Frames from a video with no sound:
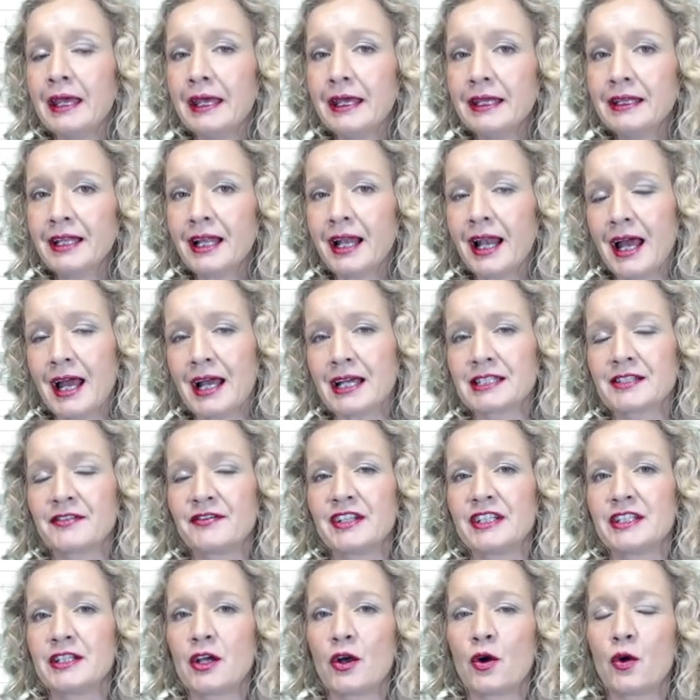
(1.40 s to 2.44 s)
In the last
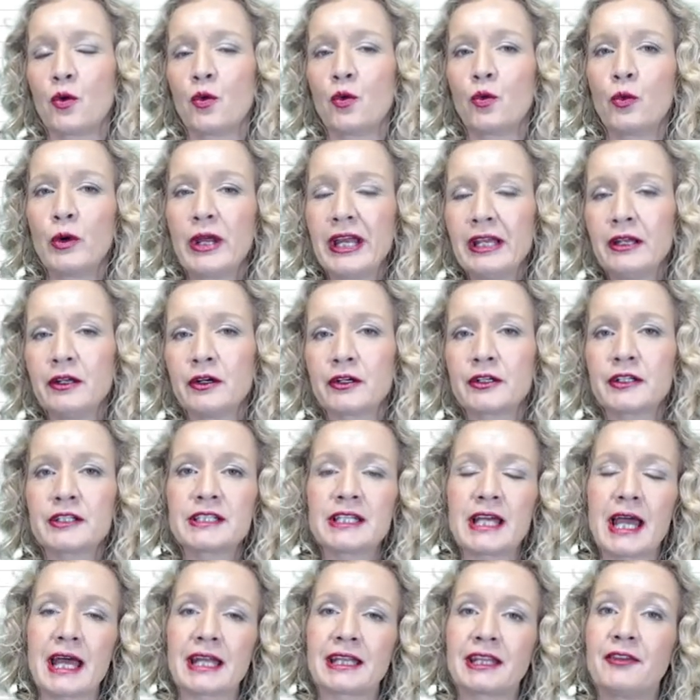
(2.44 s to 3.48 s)
video, we
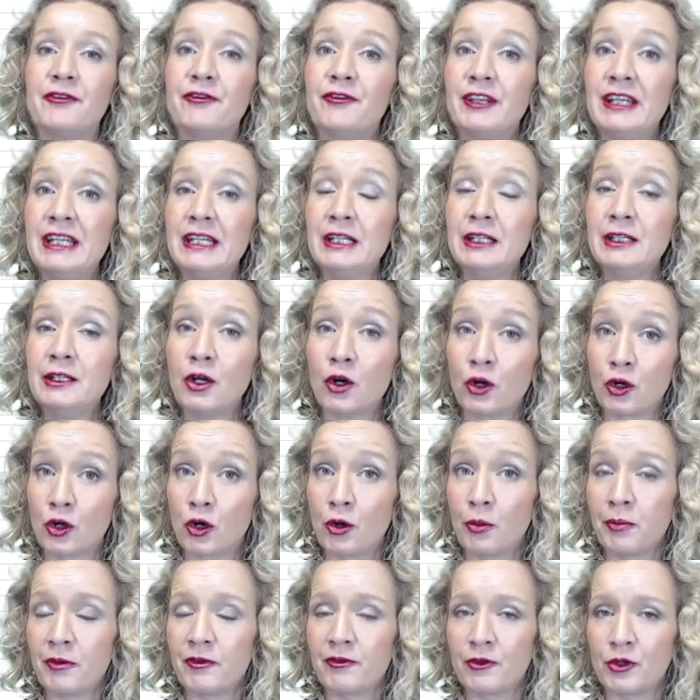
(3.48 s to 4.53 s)
looked at the
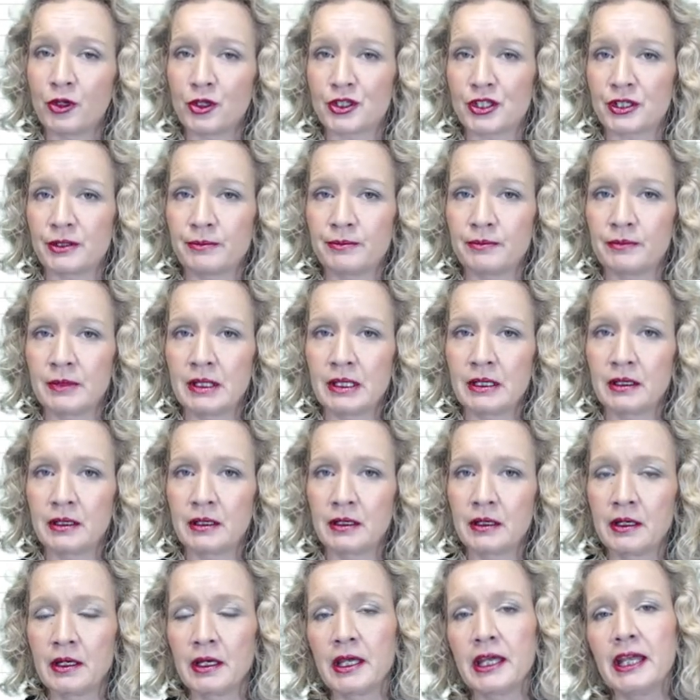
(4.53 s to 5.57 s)
VLOOKUP function.
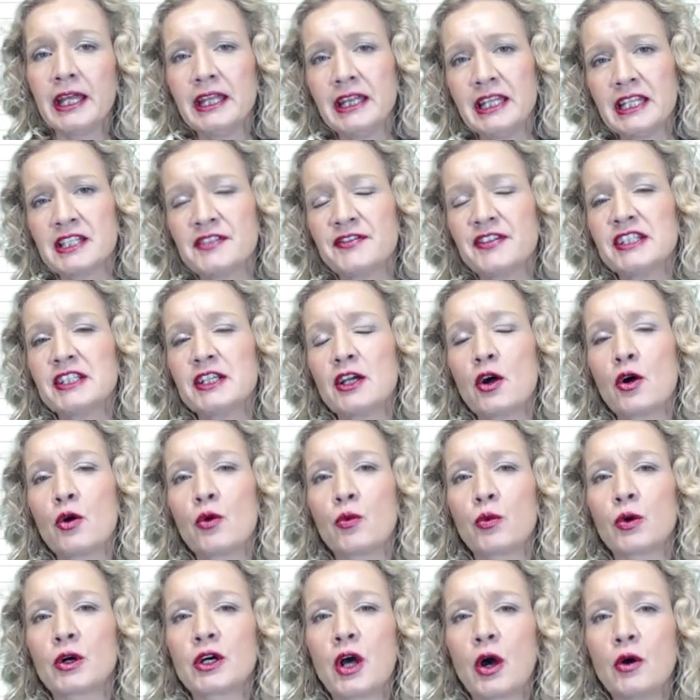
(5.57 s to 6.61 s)
In this video,
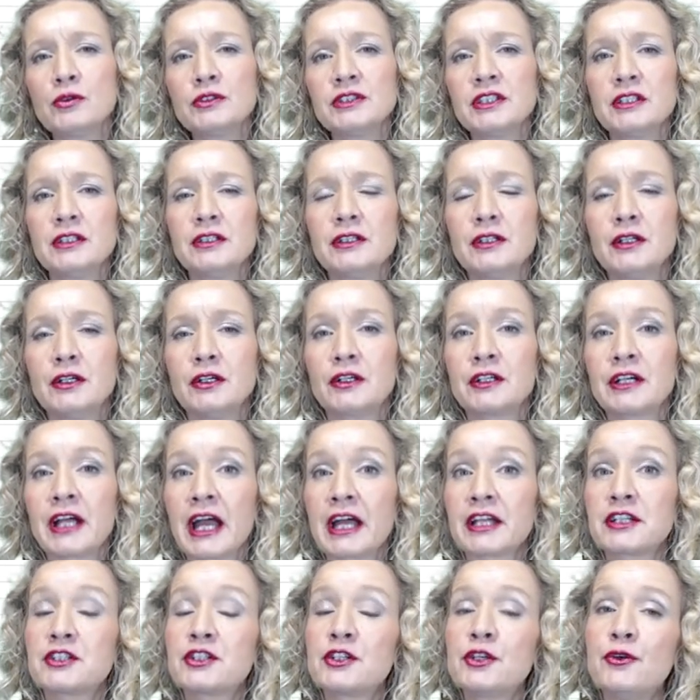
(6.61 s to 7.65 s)
we're going to look
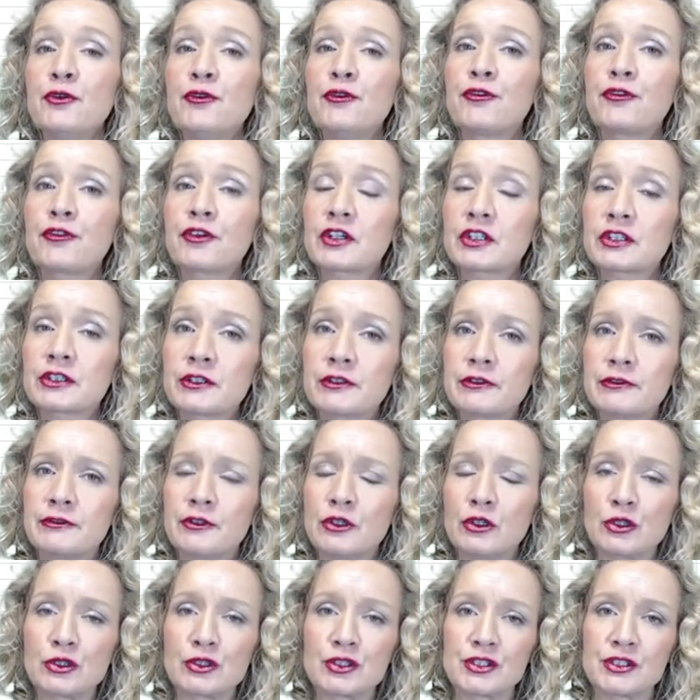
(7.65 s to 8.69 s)
at two further
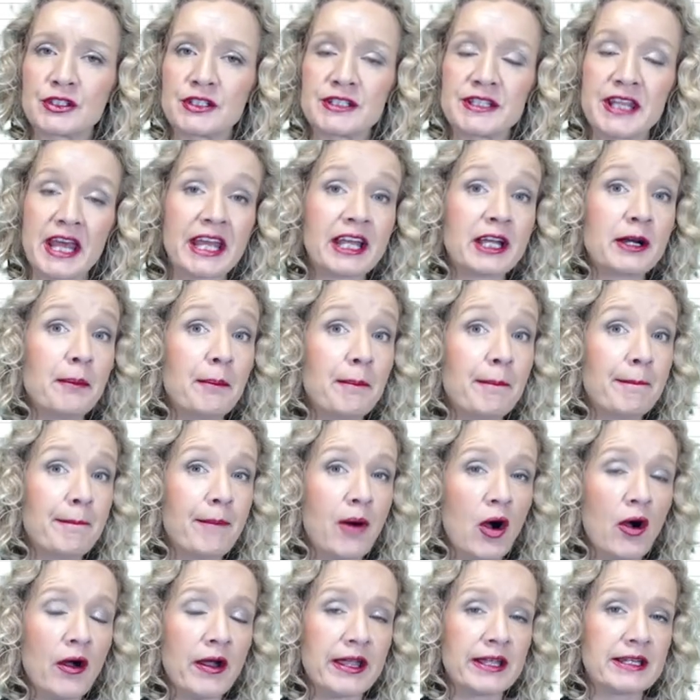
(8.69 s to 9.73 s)
functions that
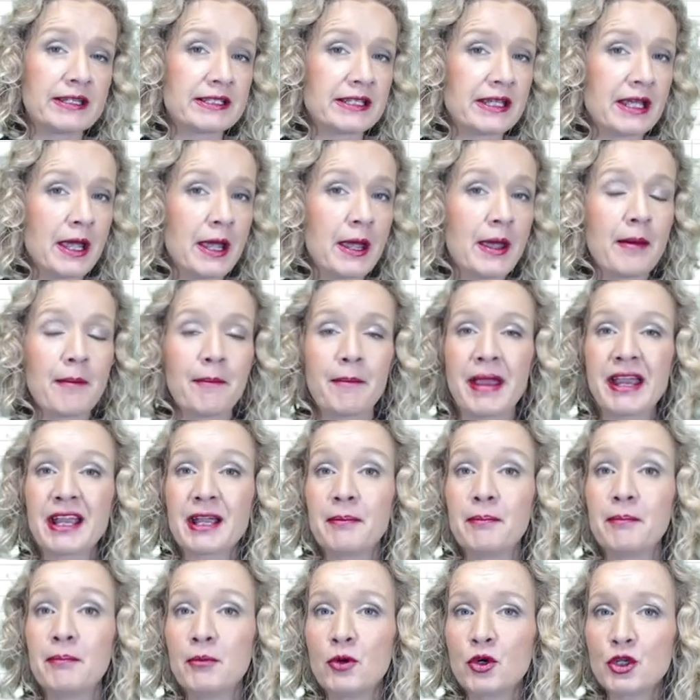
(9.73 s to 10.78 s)
combined make
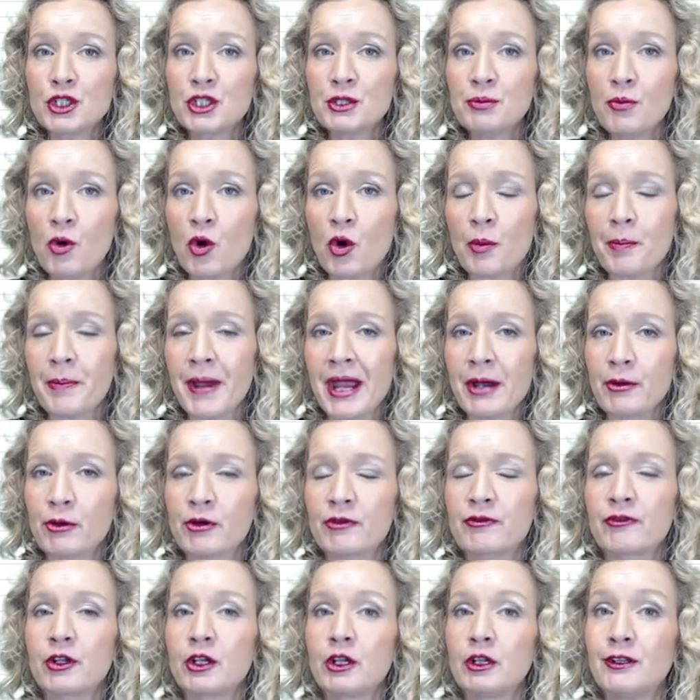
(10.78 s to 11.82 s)
a much more
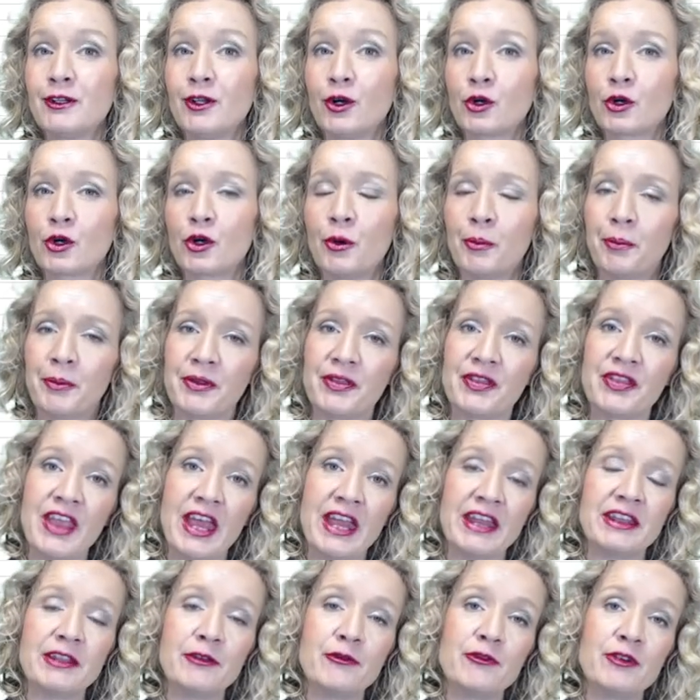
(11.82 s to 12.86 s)
powerful lookup
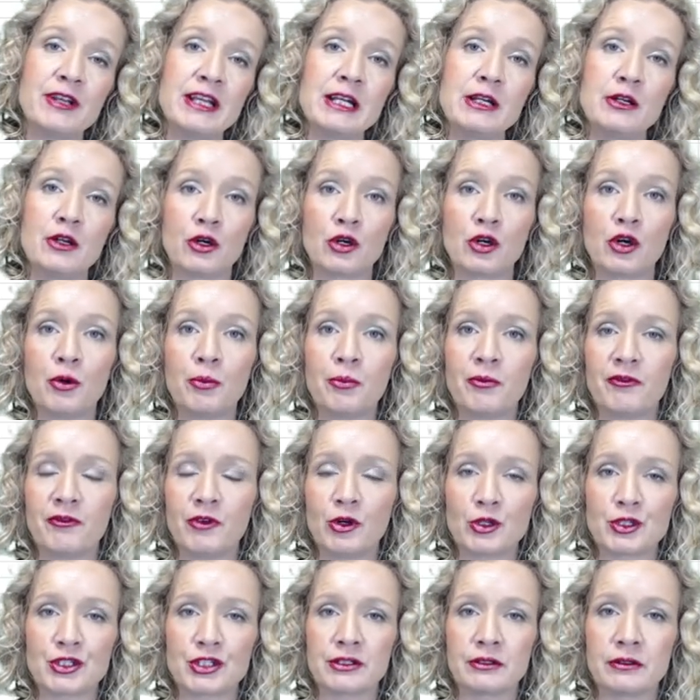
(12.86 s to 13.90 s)
than the VLOOKUP
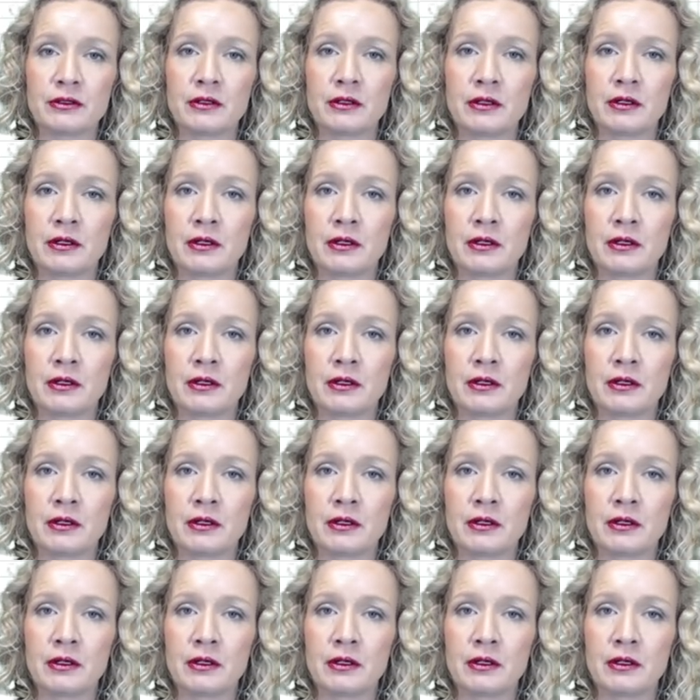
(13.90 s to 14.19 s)
function.